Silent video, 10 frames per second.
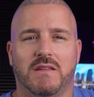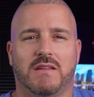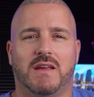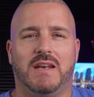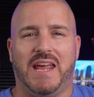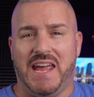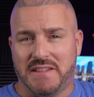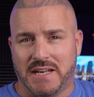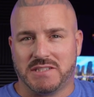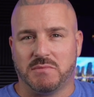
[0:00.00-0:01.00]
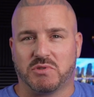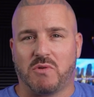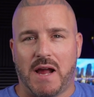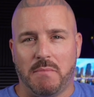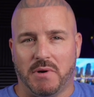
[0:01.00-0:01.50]
then hit that
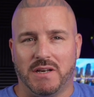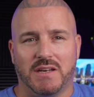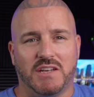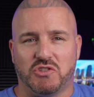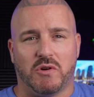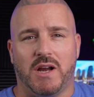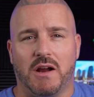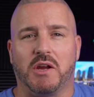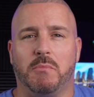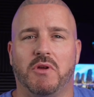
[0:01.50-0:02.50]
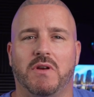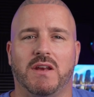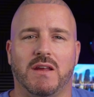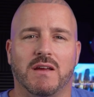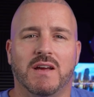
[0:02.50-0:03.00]
subscribe button and join our
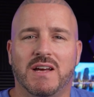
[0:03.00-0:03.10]
community.